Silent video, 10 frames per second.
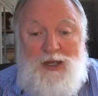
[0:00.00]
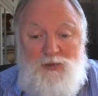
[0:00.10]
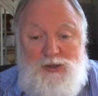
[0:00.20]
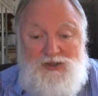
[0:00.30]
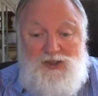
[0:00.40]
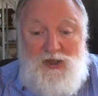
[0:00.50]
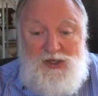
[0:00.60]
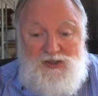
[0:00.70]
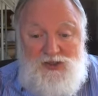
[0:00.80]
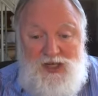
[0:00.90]
efforts
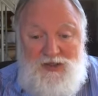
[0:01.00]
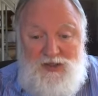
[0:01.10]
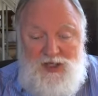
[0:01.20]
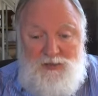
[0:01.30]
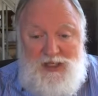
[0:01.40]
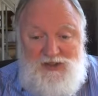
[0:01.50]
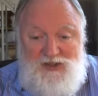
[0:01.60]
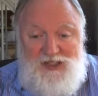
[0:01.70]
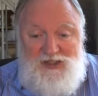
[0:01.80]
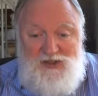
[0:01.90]
alongside the
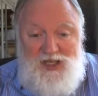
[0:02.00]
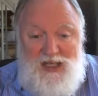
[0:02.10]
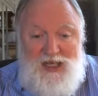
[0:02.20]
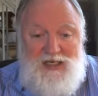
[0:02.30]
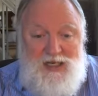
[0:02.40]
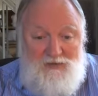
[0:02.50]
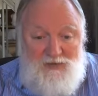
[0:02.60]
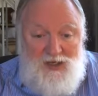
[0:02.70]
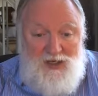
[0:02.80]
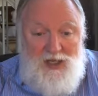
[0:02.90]
WCC and
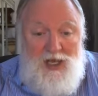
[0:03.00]
Devon,